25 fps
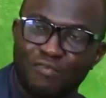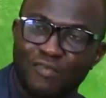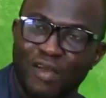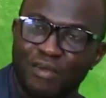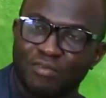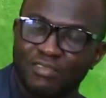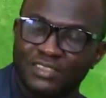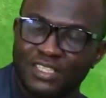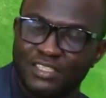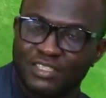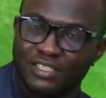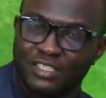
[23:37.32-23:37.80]
of
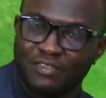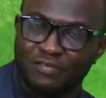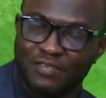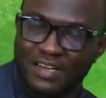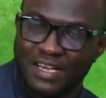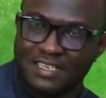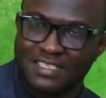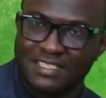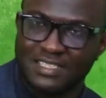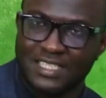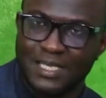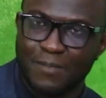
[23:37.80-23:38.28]
Fountain
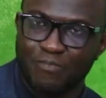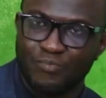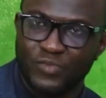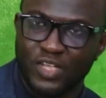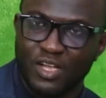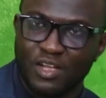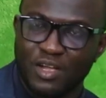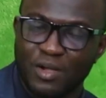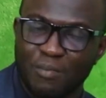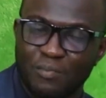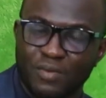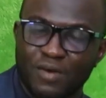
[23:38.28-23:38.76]
University,
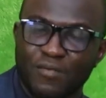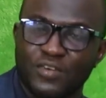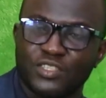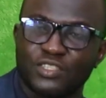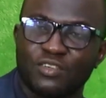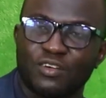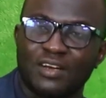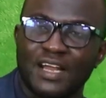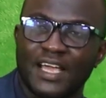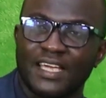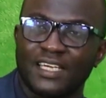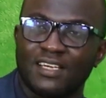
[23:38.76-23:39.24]

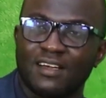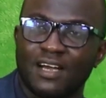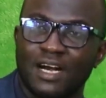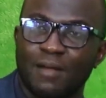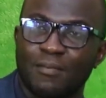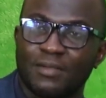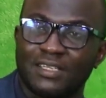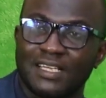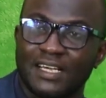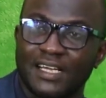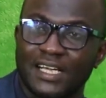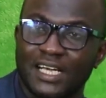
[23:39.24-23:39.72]
Professor Olayinka
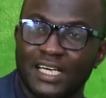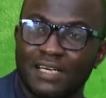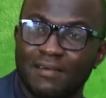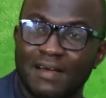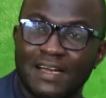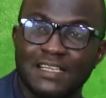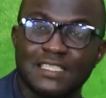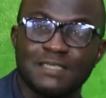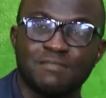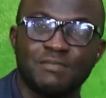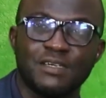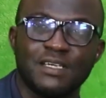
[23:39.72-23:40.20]
Ramota Karim,
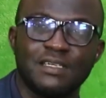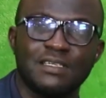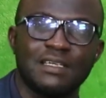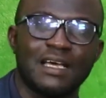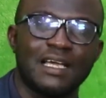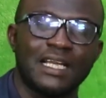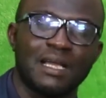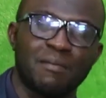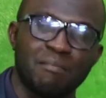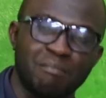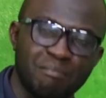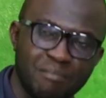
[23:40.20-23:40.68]
and it's been
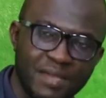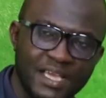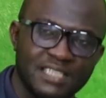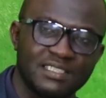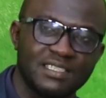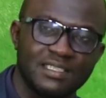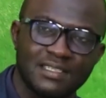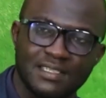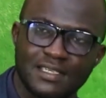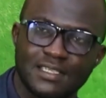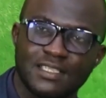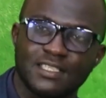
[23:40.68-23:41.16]
an
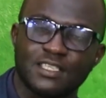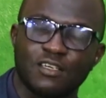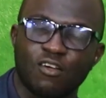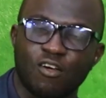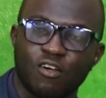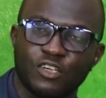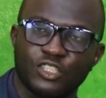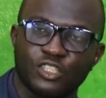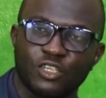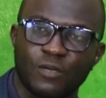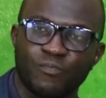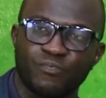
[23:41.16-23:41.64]
amazing
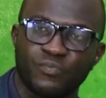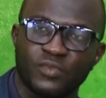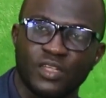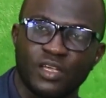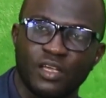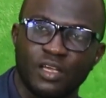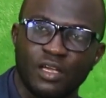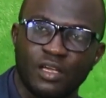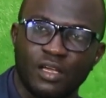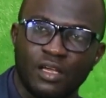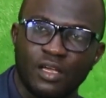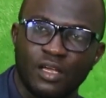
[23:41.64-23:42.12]
discussion.
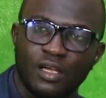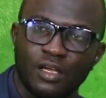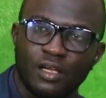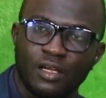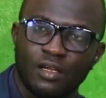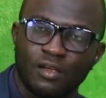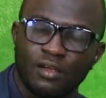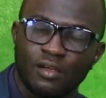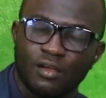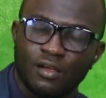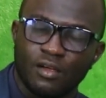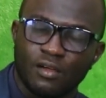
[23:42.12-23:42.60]

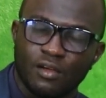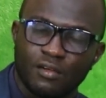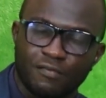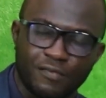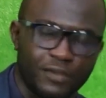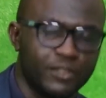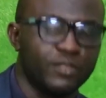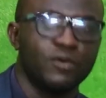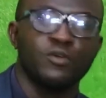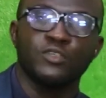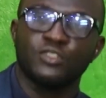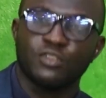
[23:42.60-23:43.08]

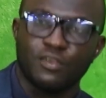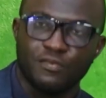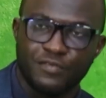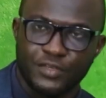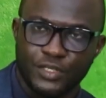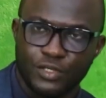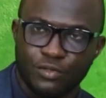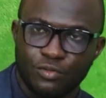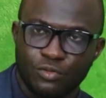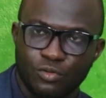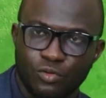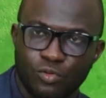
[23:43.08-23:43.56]
For those of
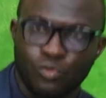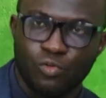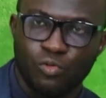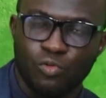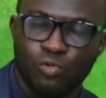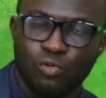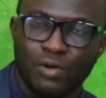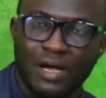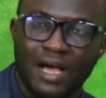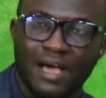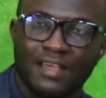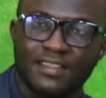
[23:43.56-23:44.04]
you
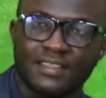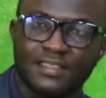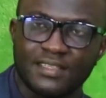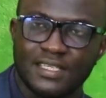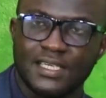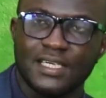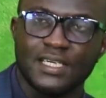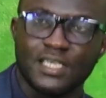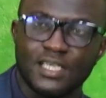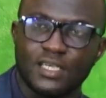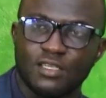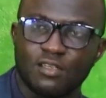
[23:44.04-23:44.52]
who are
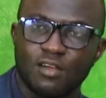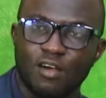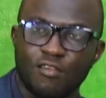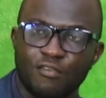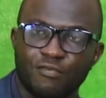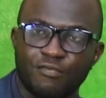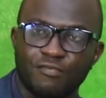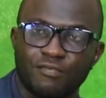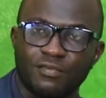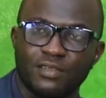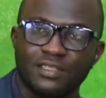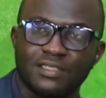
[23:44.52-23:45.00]
thinking
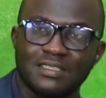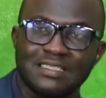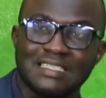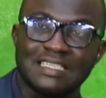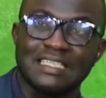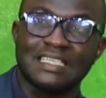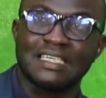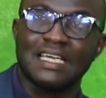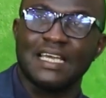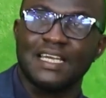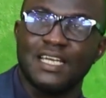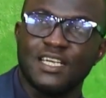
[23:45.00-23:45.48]
of
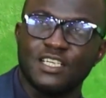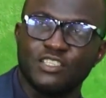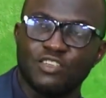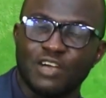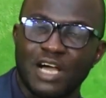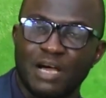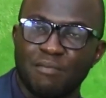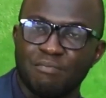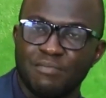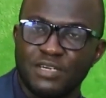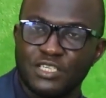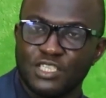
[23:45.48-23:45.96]
scaling
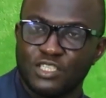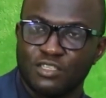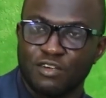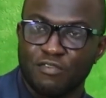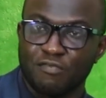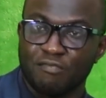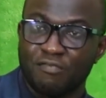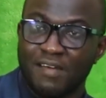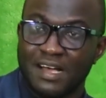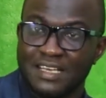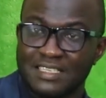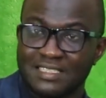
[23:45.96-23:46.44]
your ambition
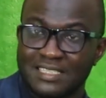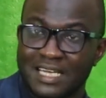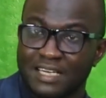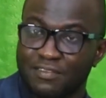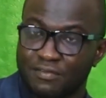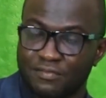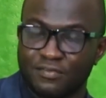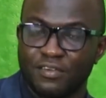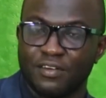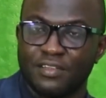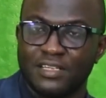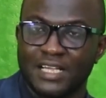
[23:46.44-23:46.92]
faster
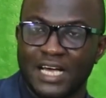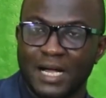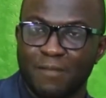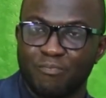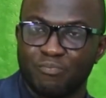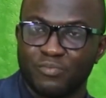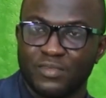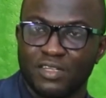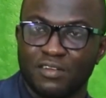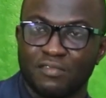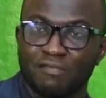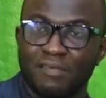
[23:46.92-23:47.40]
and further,
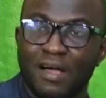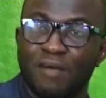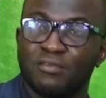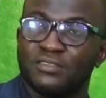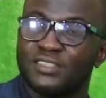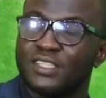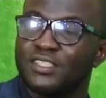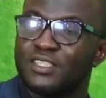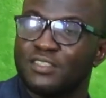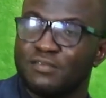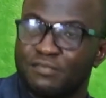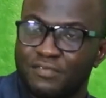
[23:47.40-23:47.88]

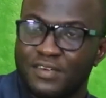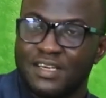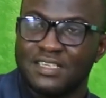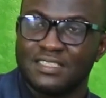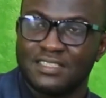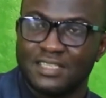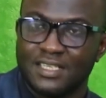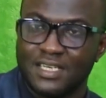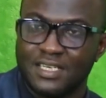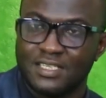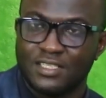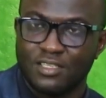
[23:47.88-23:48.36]
Fountain
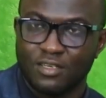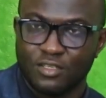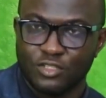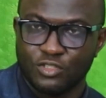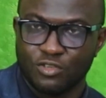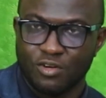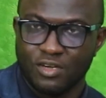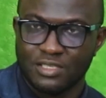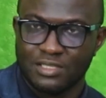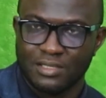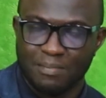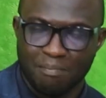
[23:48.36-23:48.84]
University is your
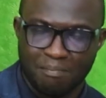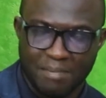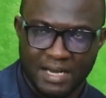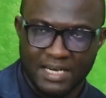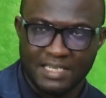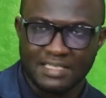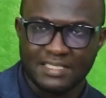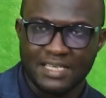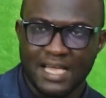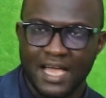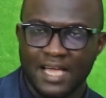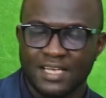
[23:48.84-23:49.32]
choice.
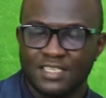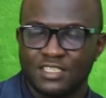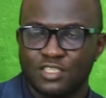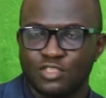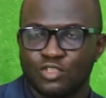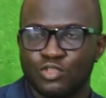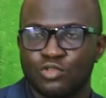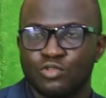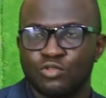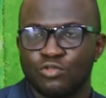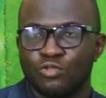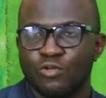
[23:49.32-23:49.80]
Many thanks
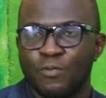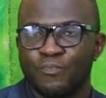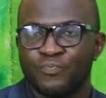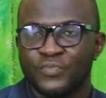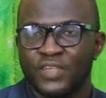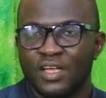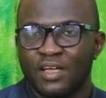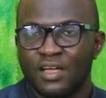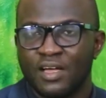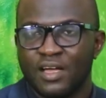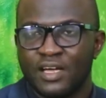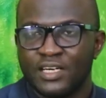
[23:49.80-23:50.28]
to
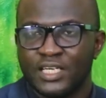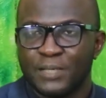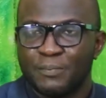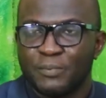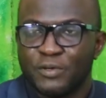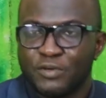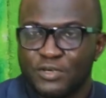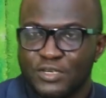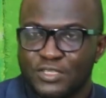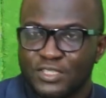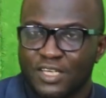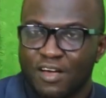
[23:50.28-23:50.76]
the
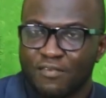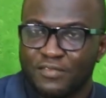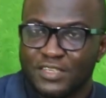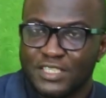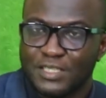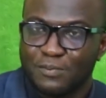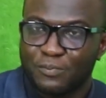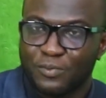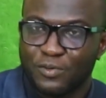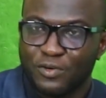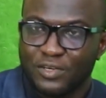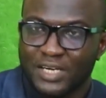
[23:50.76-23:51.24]
producer of
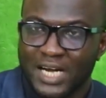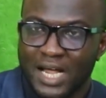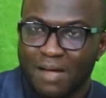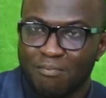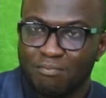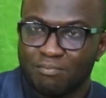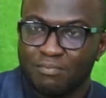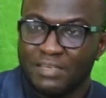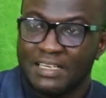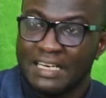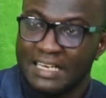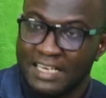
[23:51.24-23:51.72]
this
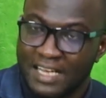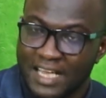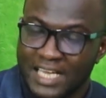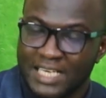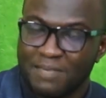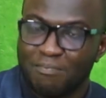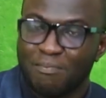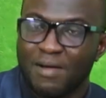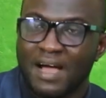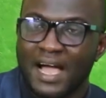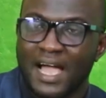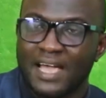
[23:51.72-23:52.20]
program,
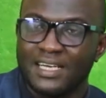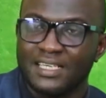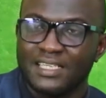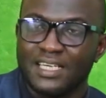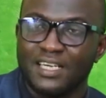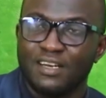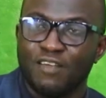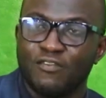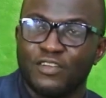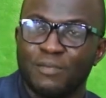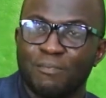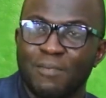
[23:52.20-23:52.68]
led by
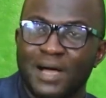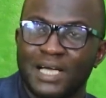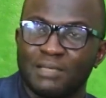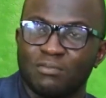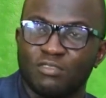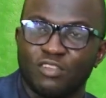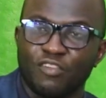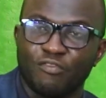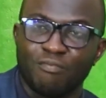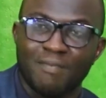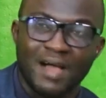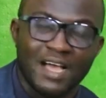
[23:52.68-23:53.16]
the head of the
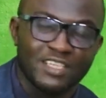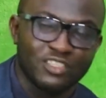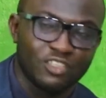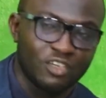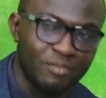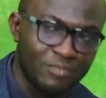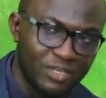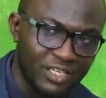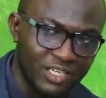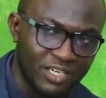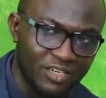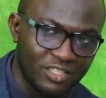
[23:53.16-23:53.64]
Department of Mass
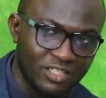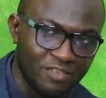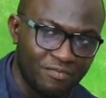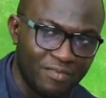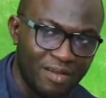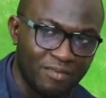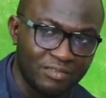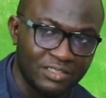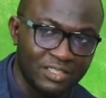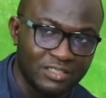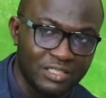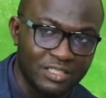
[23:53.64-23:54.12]
Communication,
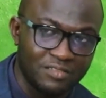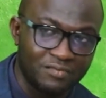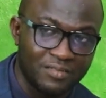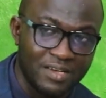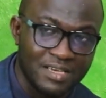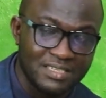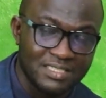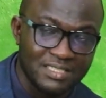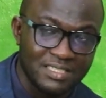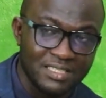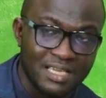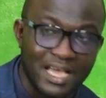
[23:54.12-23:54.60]
Fountain
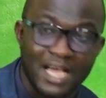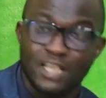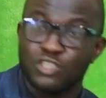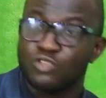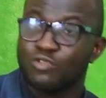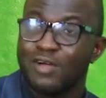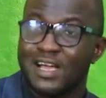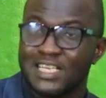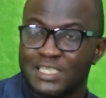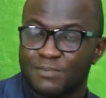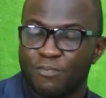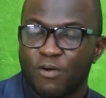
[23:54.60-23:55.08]
University, and
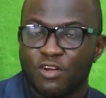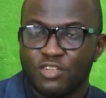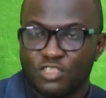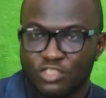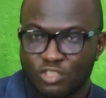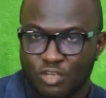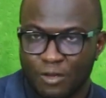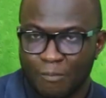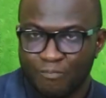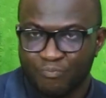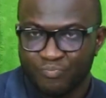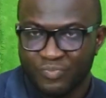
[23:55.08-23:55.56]
to our
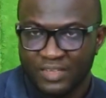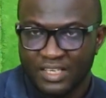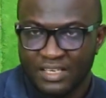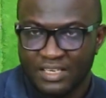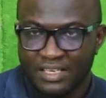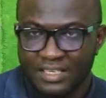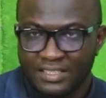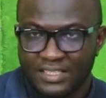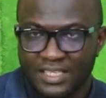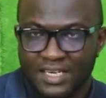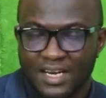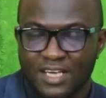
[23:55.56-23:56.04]
sponsor,
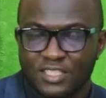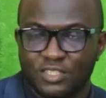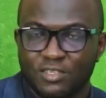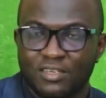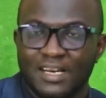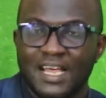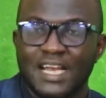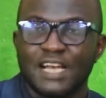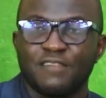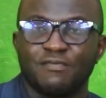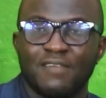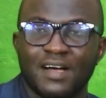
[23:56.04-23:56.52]
the
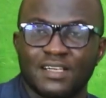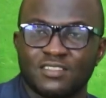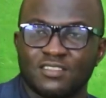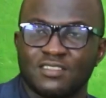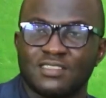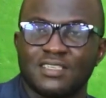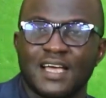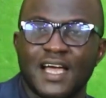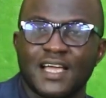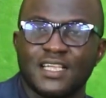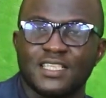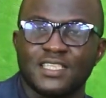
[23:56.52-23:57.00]
National Lifeguard
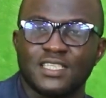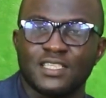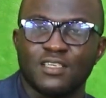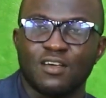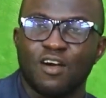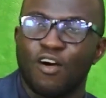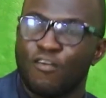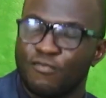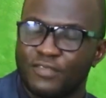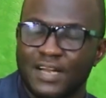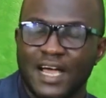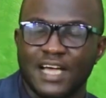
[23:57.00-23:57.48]

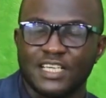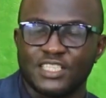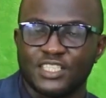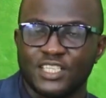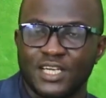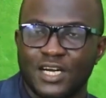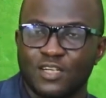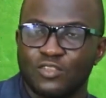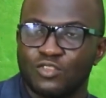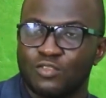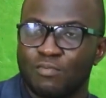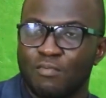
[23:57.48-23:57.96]
Society of
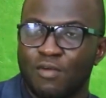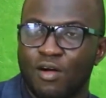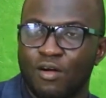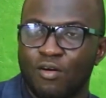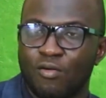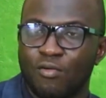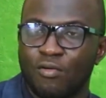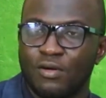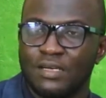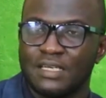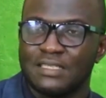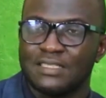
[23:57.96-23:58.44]
Nigeria.
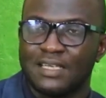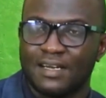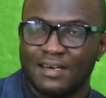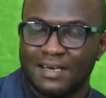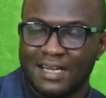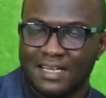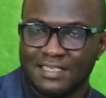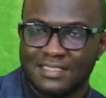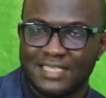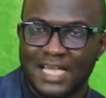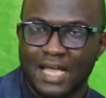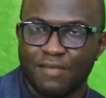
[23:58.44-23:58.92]
Tomorrow is
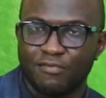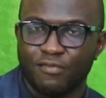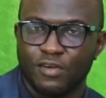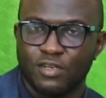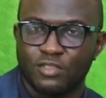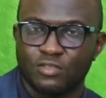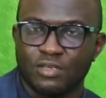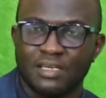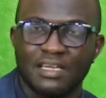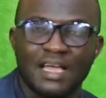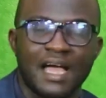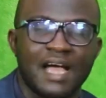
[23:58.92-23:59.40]
another time for
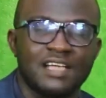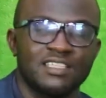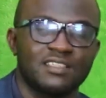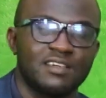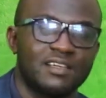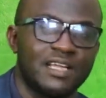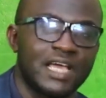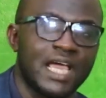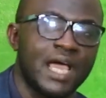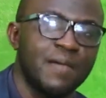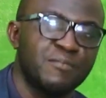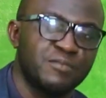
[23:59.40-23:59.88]
you to catch
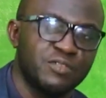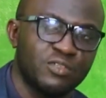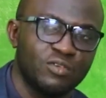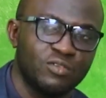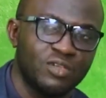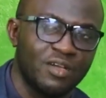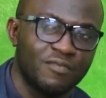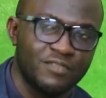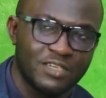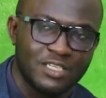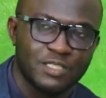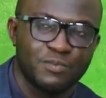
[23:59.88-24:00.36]
another
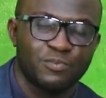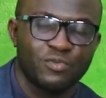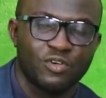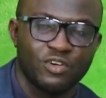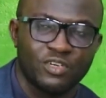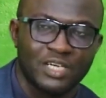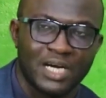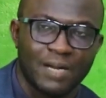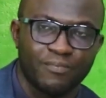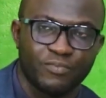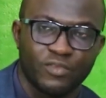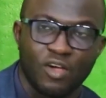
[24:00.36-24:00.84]
episode of this
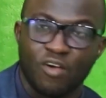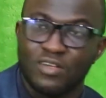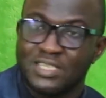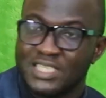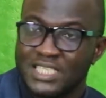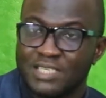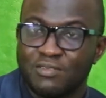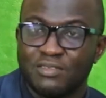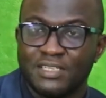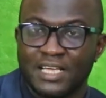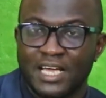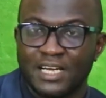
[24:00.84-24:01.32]
program.
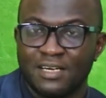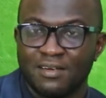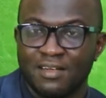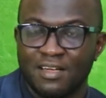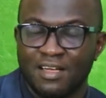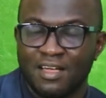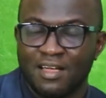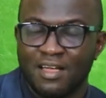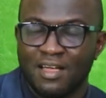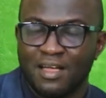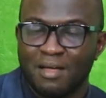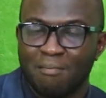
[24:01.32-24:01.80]
Until then,
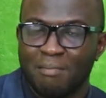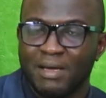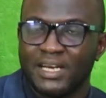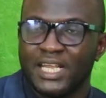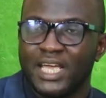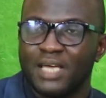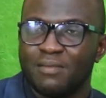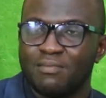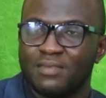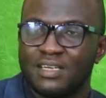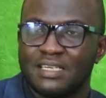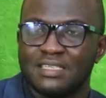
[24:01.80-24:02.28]
my
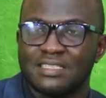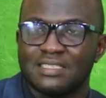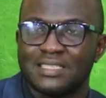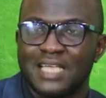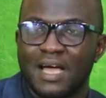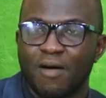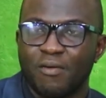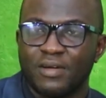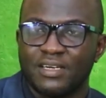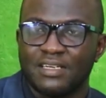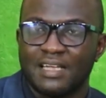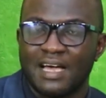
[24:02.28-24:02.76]
name is
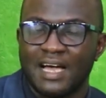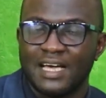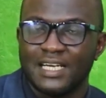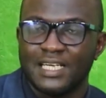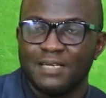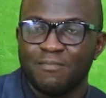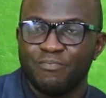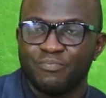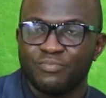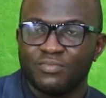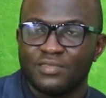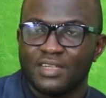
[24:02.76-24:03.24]
Tawhid
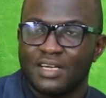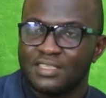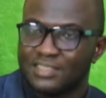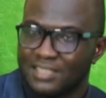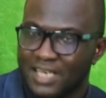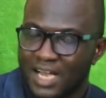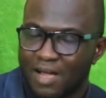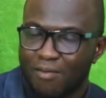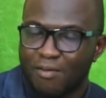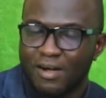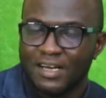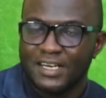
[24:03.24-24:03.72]
Alim.
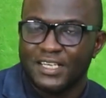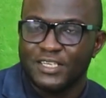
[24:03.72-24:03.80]
Assalamu